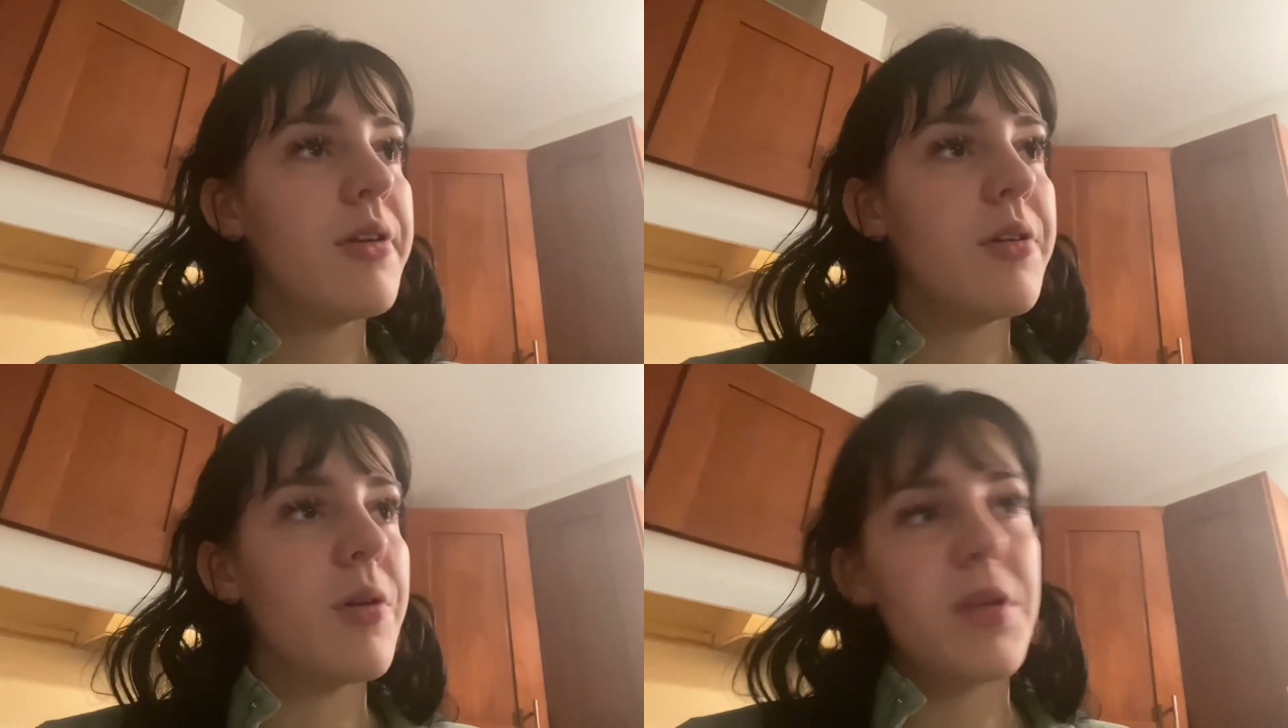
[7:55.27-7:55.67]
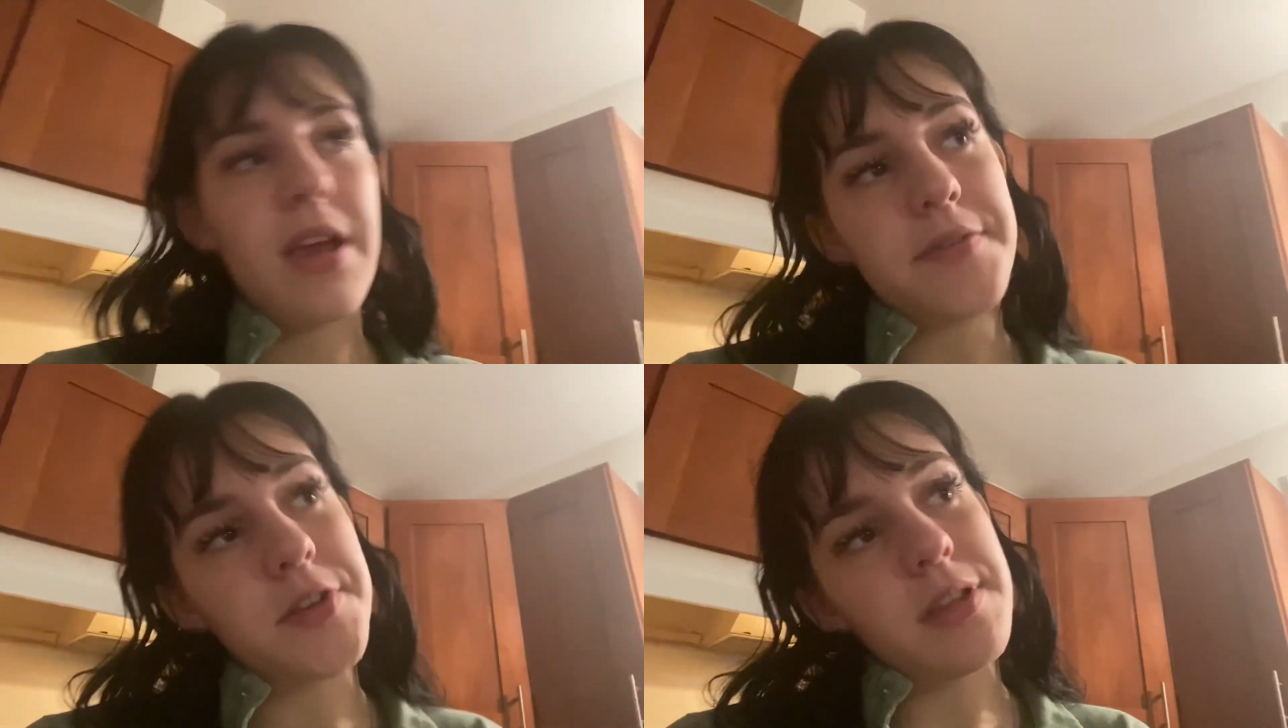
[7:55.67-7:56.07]
Normally
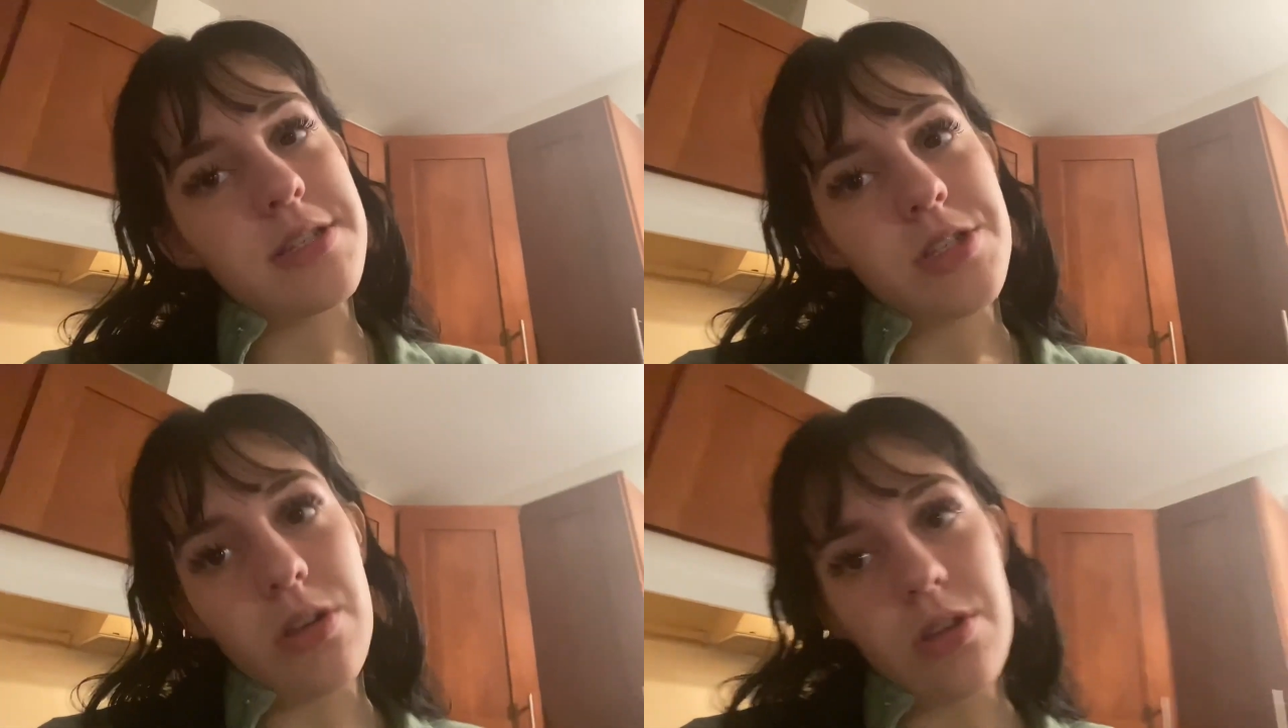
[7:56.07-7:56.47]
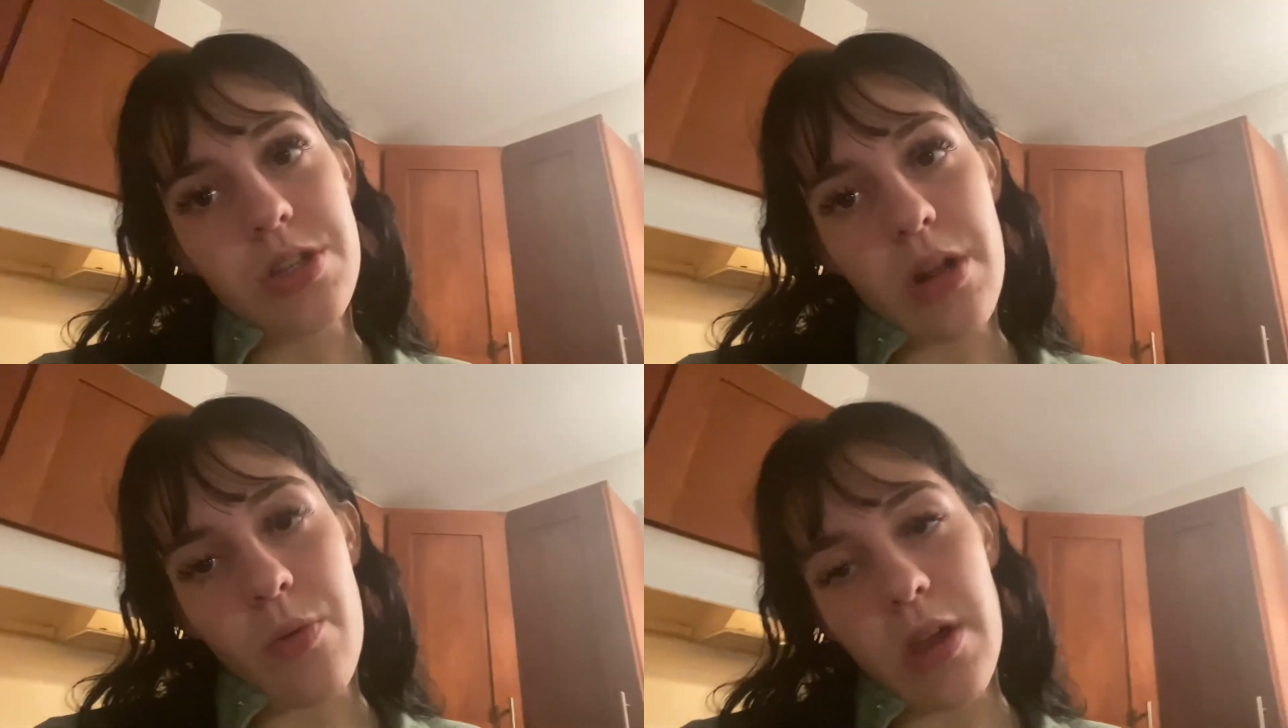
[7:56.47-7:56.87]
after this, Jill and
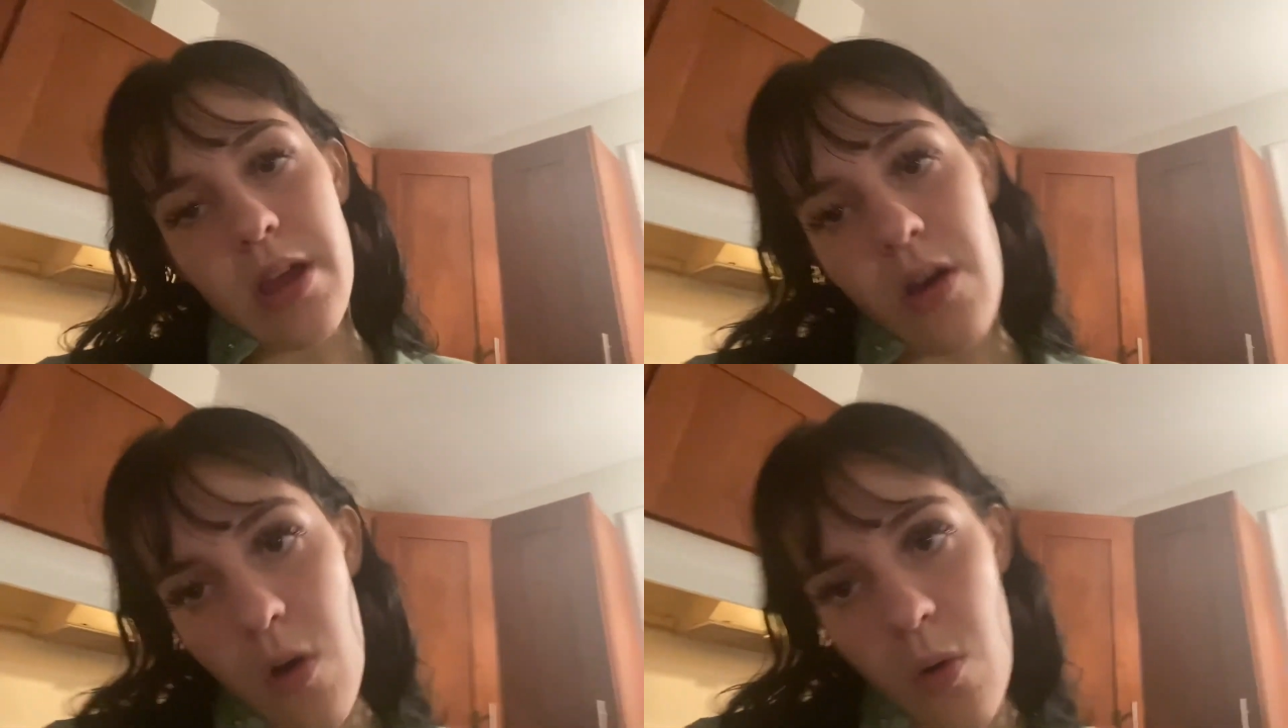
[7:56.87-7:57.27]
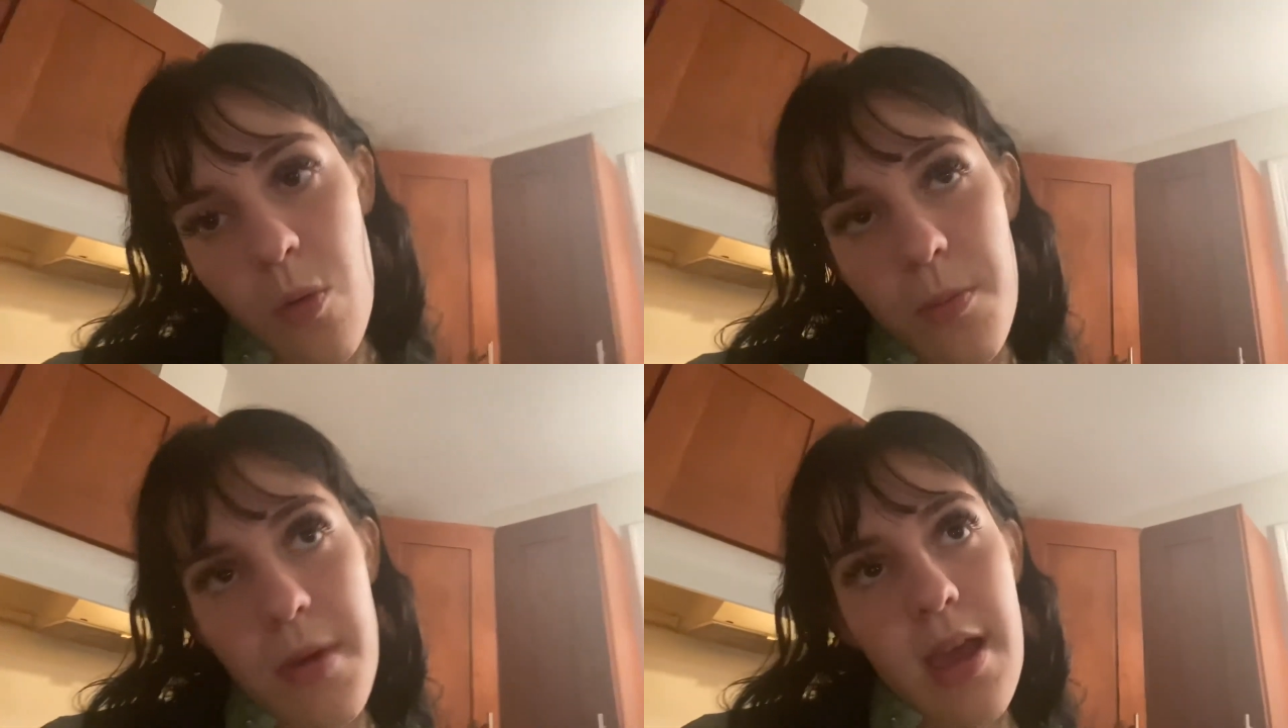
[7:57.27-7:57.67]
Jenna will get
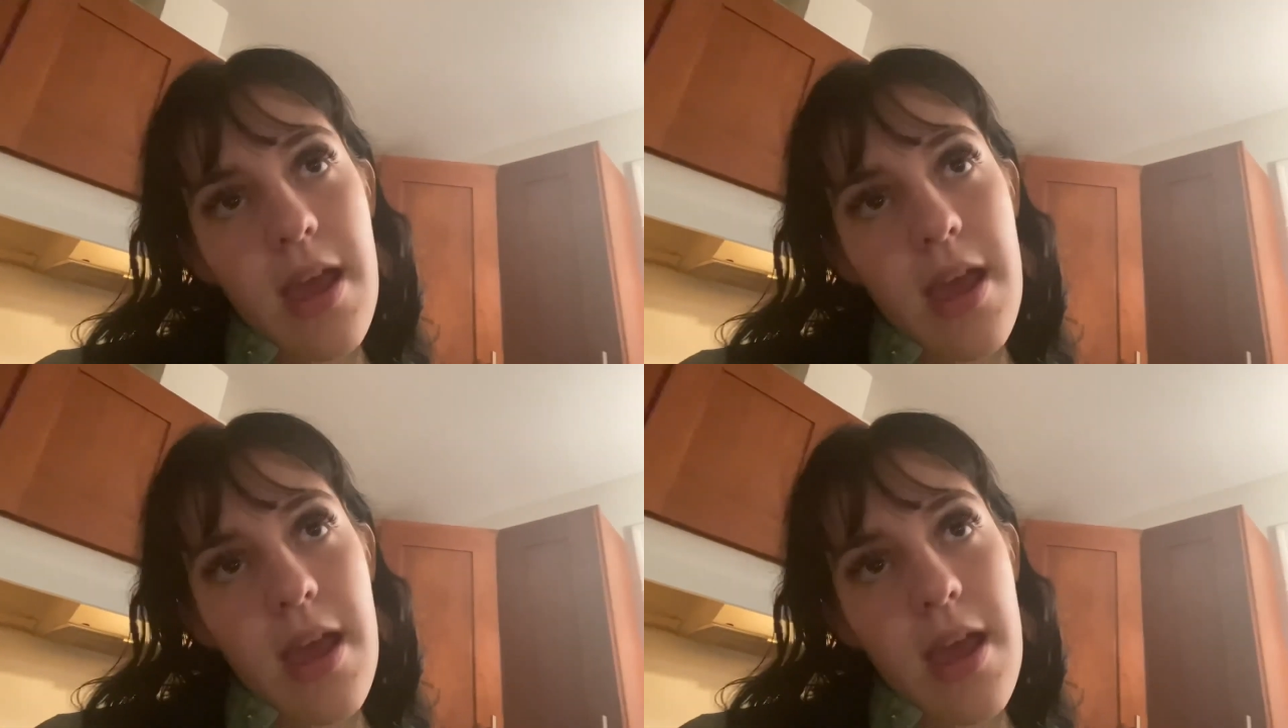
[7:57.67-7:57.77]
home